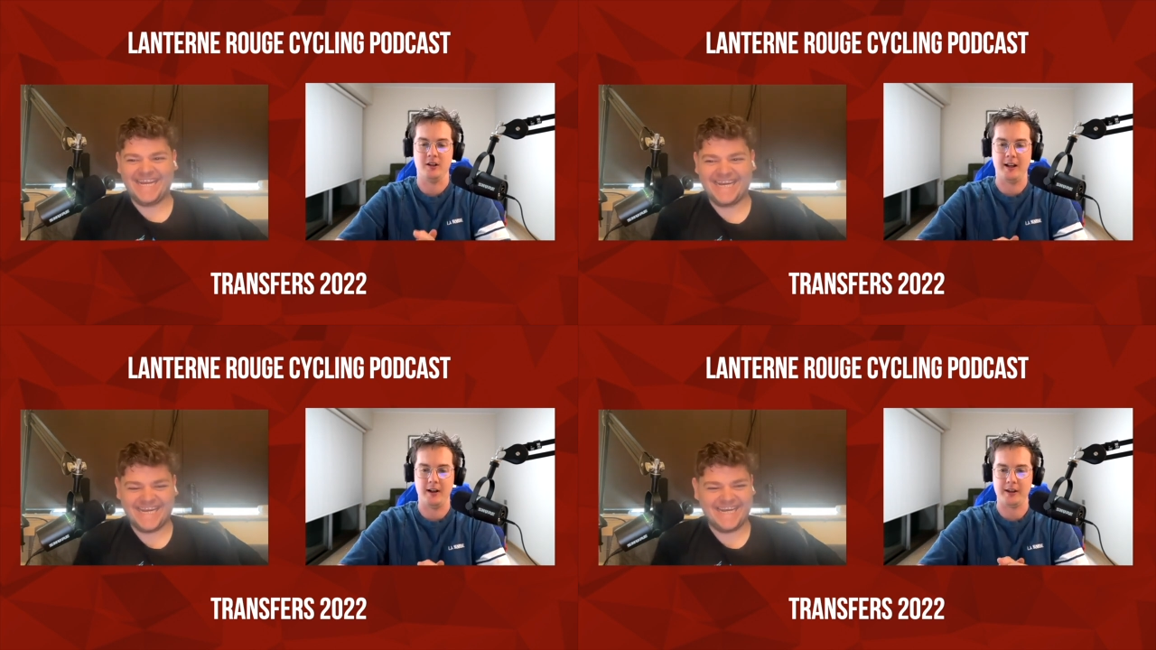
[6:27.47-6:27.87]

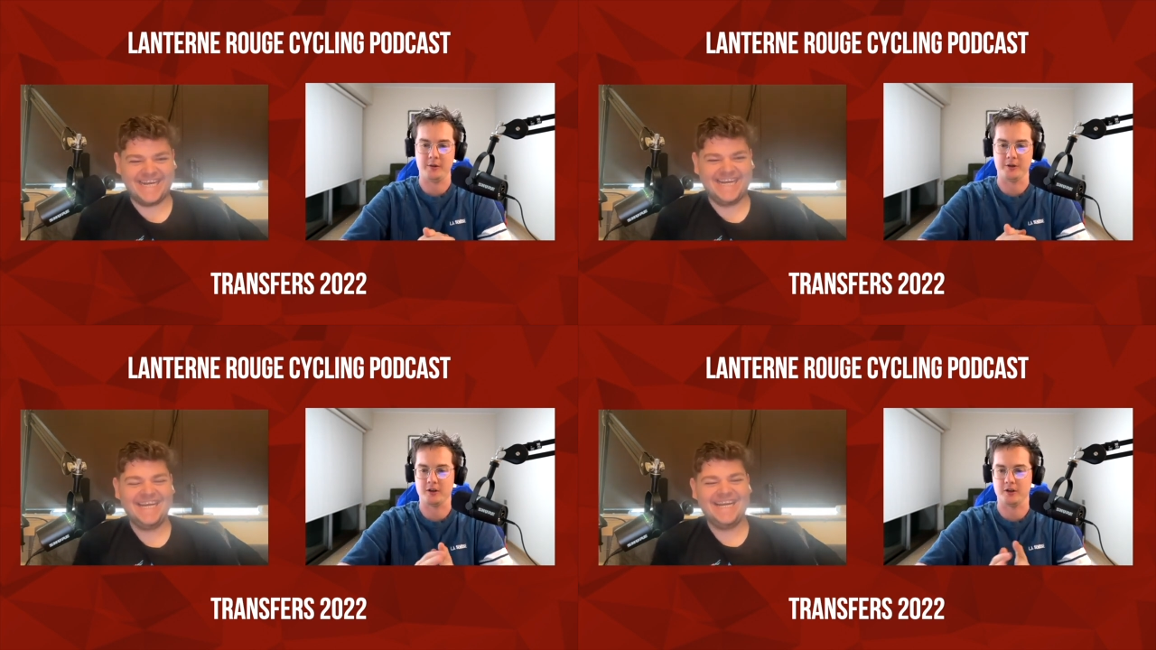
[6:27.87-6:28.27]
Speaker 1: Now that
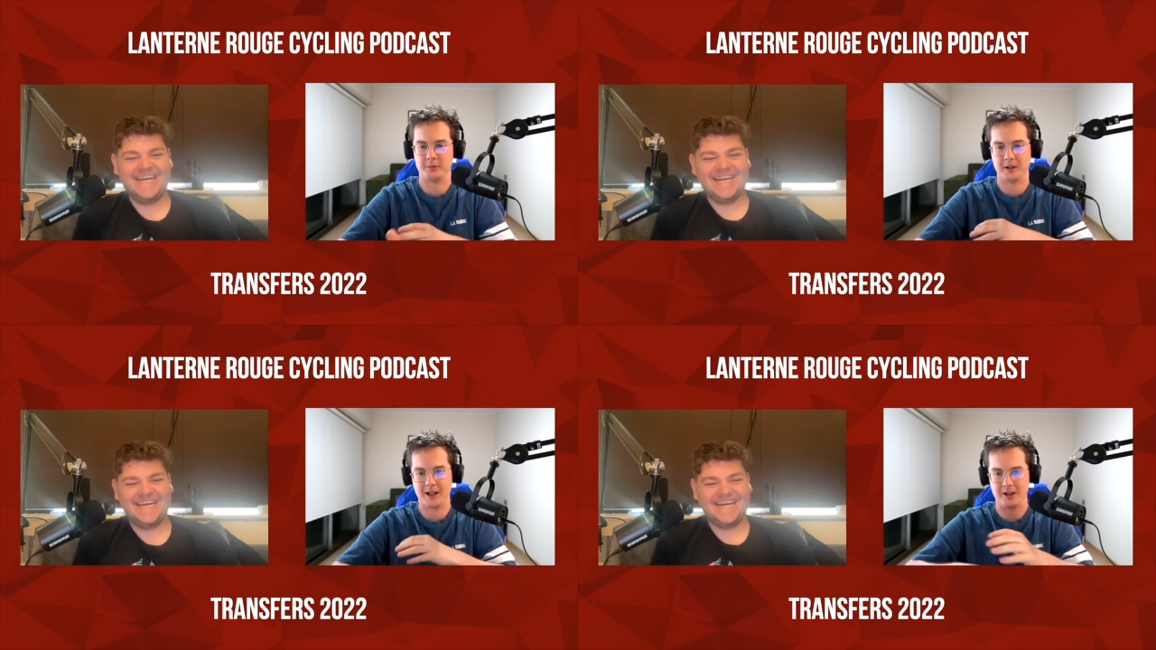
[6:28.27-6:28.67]
was because
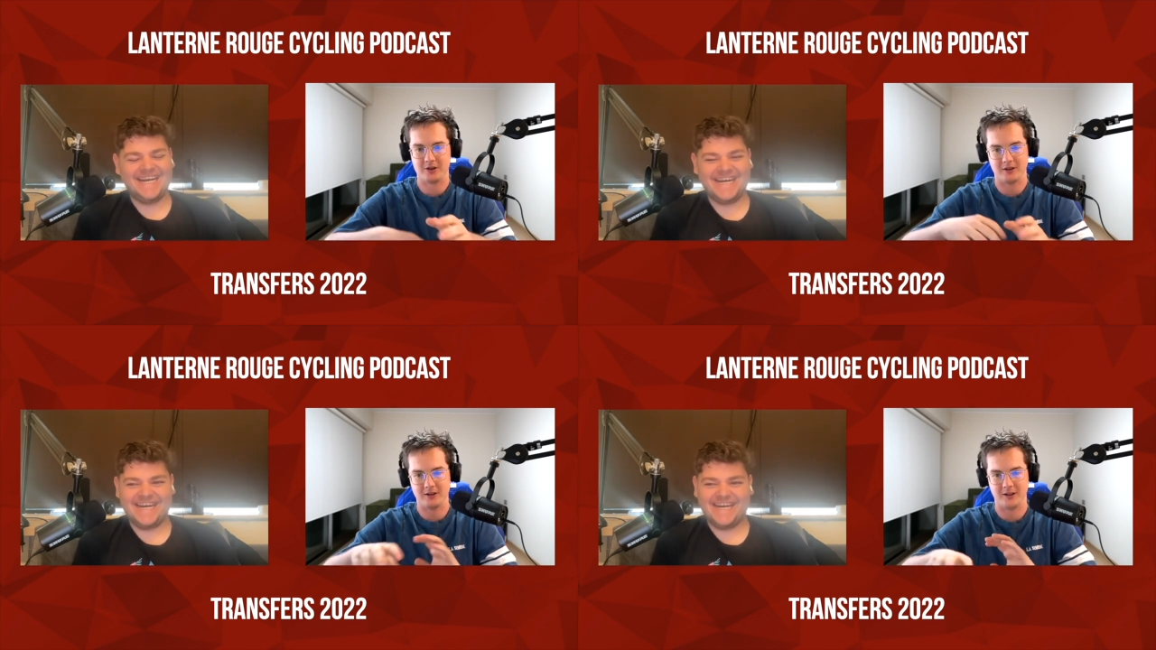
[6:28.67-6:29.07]

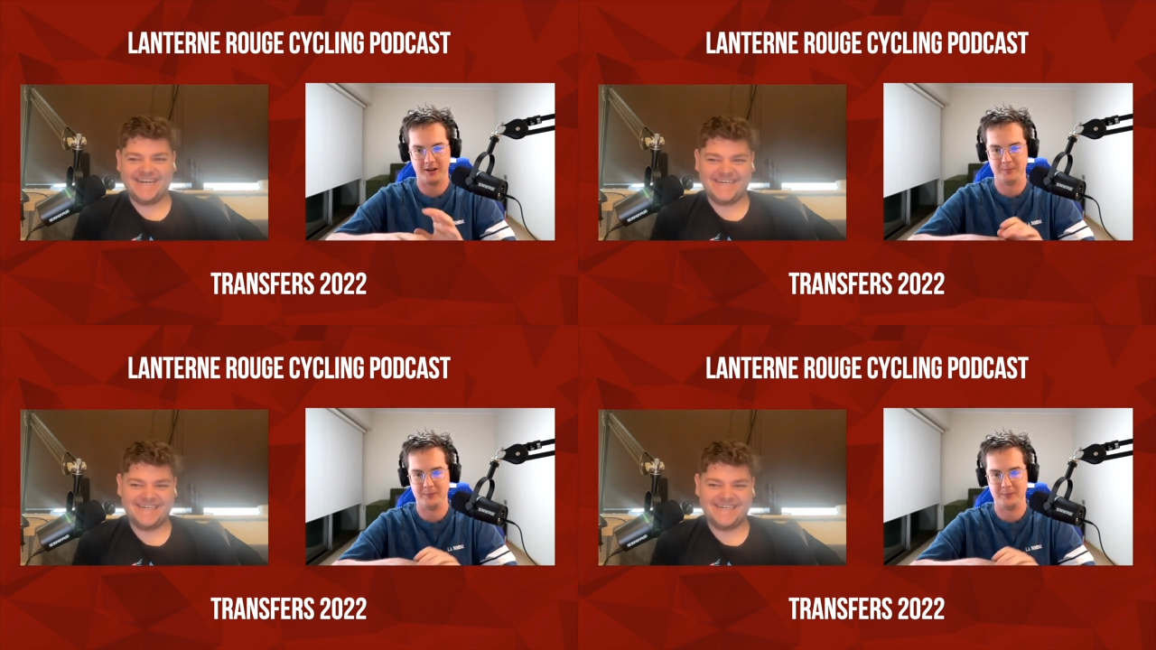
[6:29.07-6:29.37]
Pogacar kind of